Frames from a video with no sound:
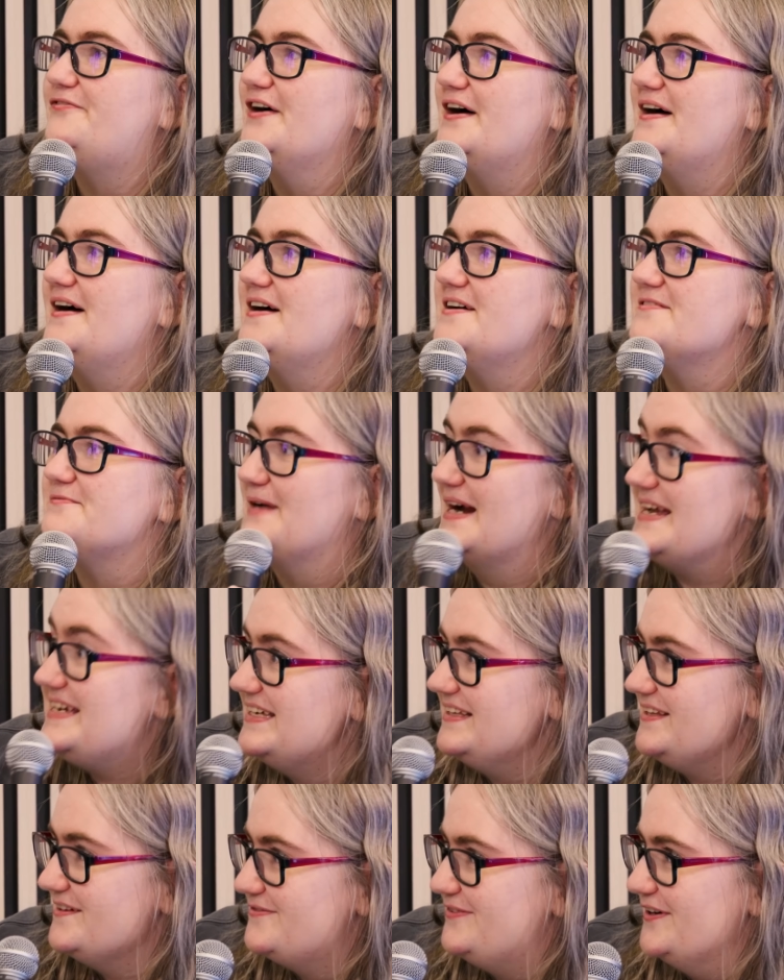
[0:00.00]
for
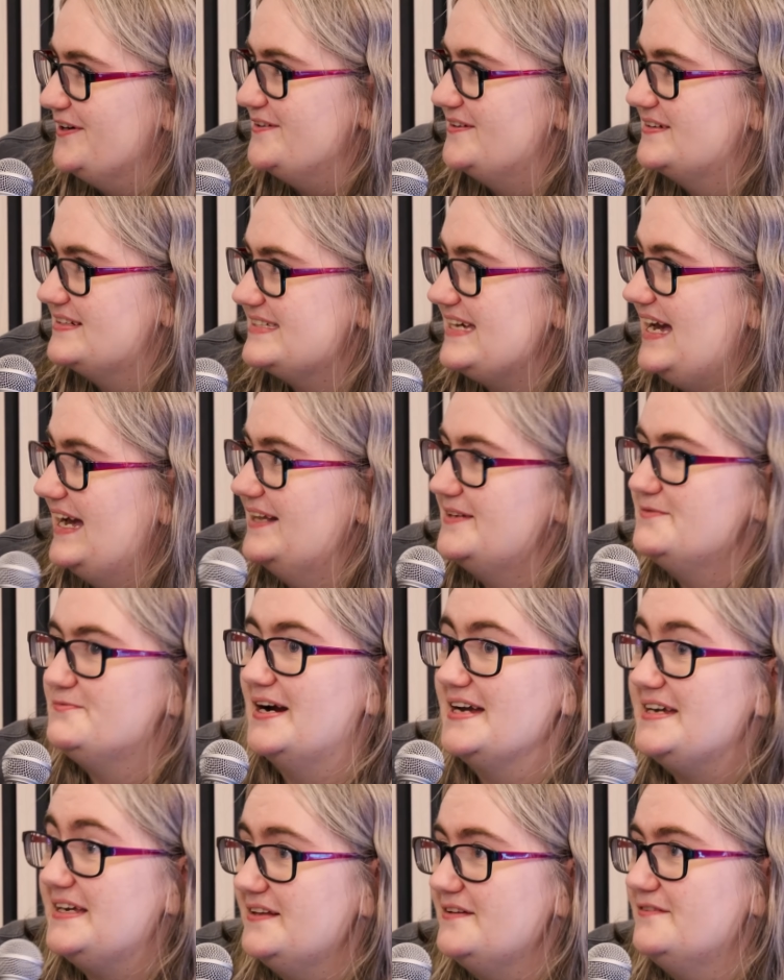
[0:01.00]
regular folks. And
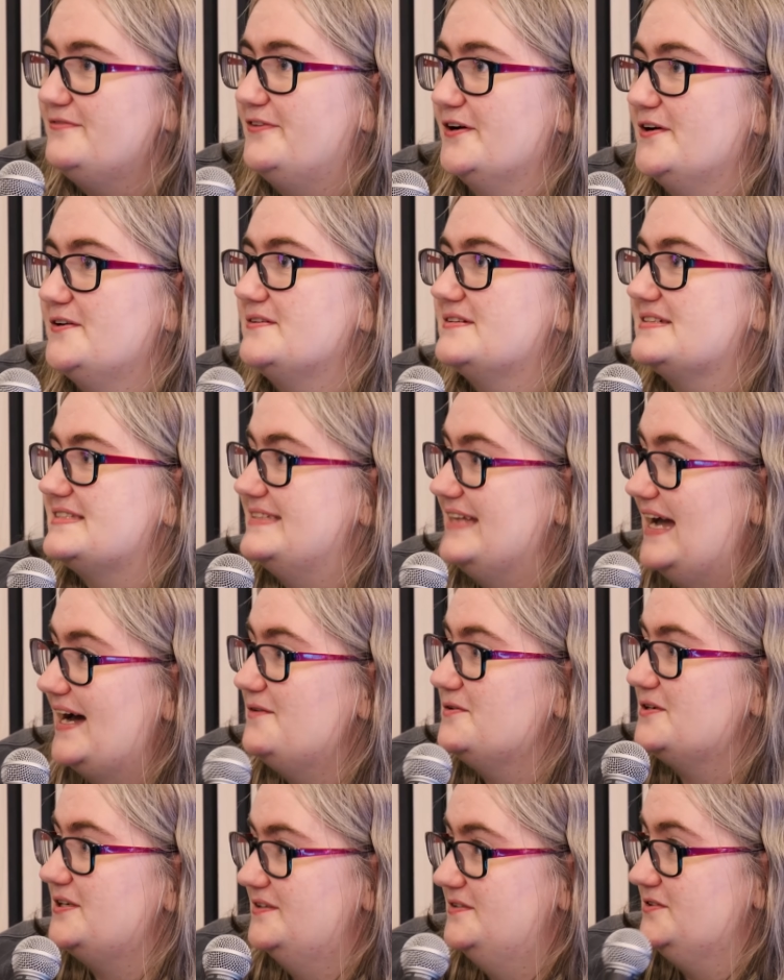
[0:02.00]
regular folks
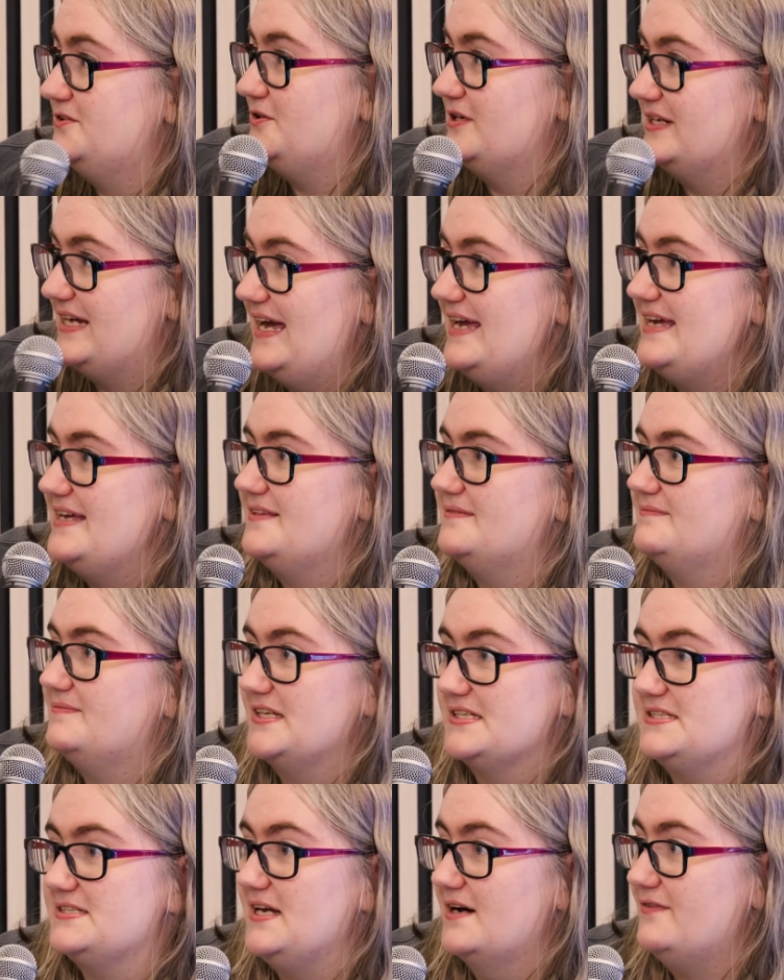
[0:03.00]
now can create
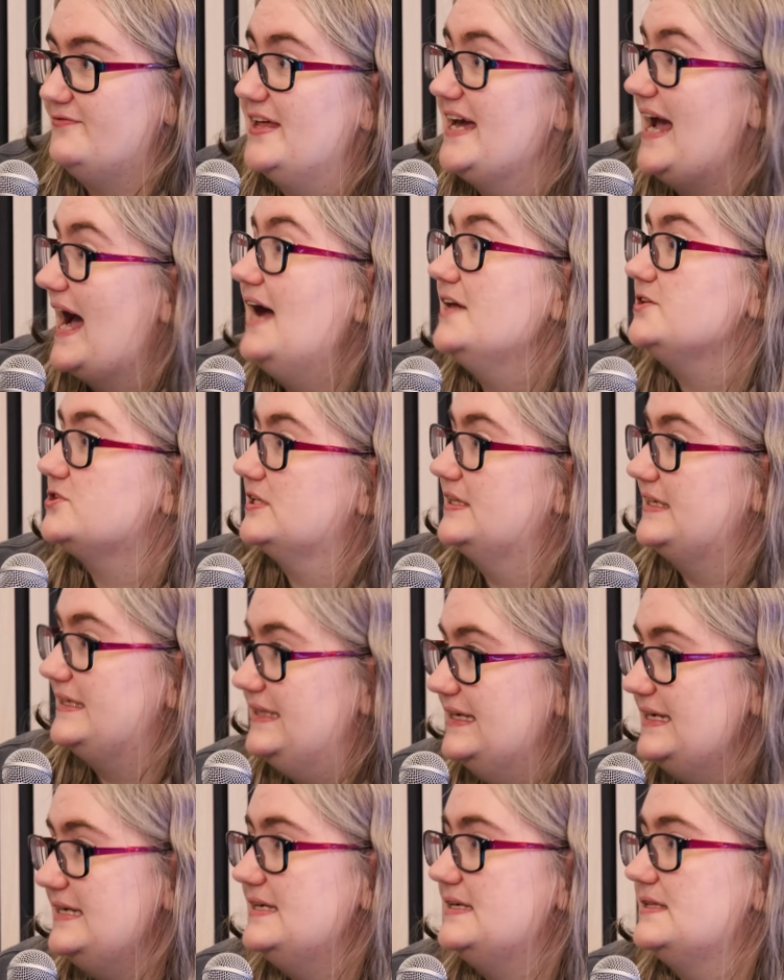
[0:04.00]
the stuff they actually
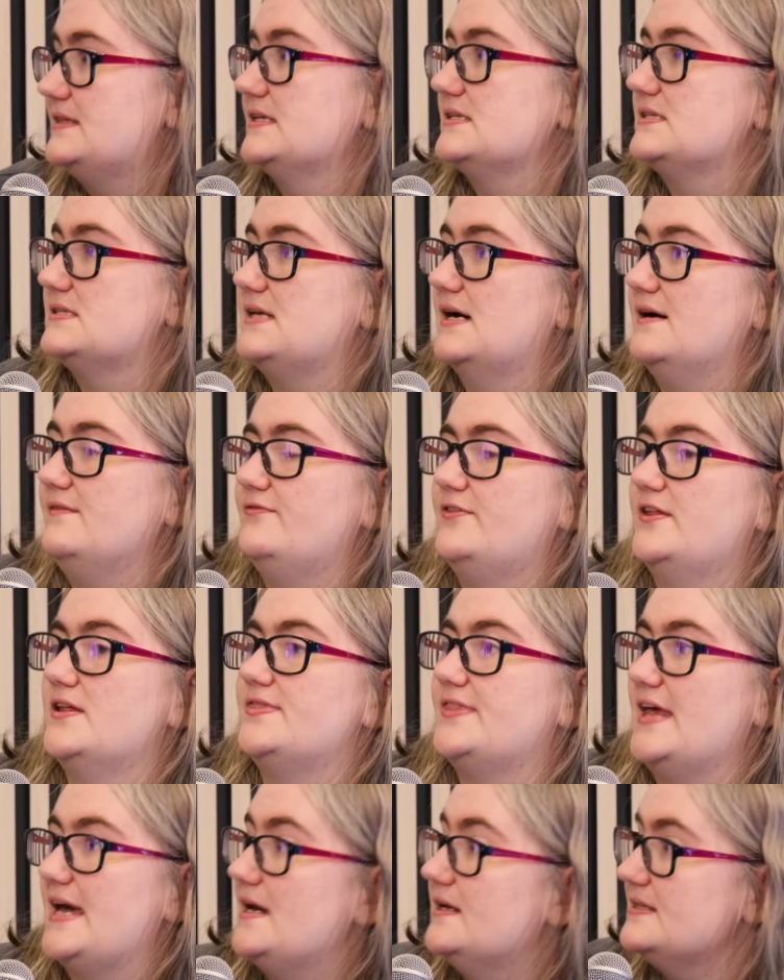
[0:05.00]
need, the stuff
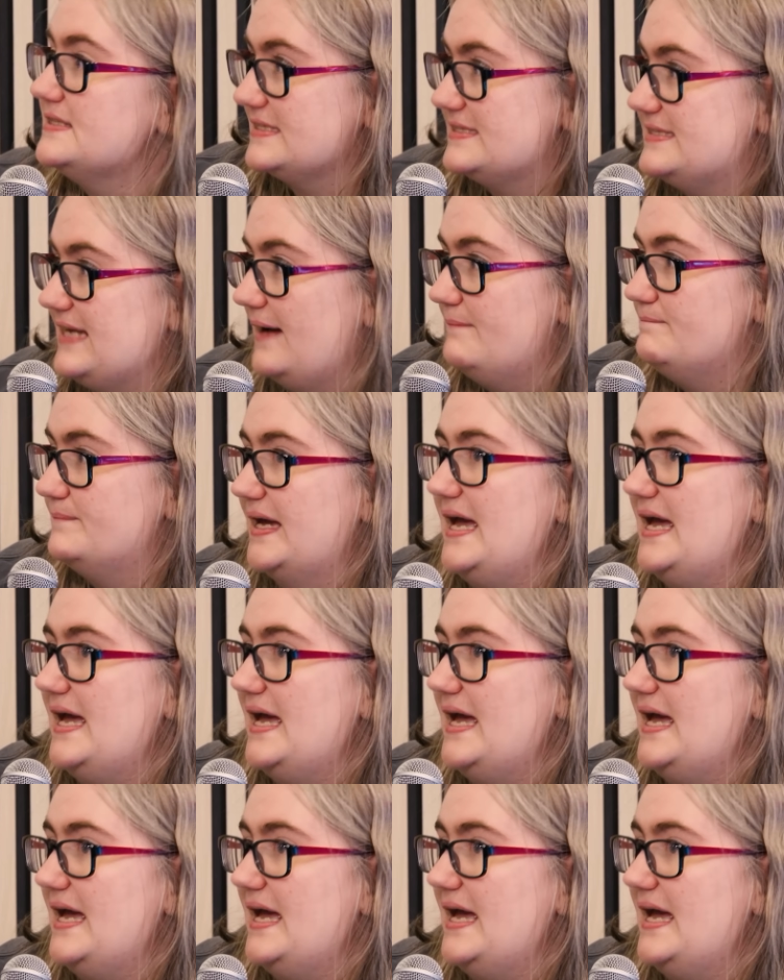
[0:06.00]
that they understand